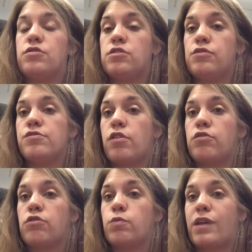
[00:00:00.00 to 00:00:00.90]
to the New
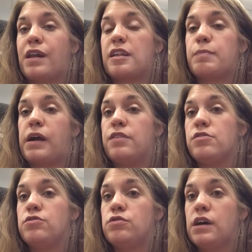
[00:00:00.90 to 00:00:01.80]
START Accord when it
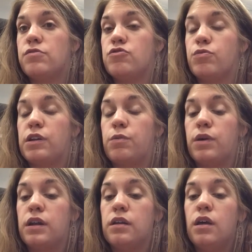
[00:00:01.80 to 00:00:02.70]
expires in
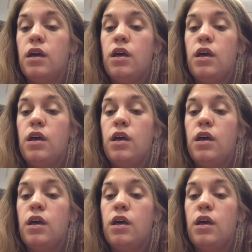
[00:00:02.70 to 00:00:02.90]
2021.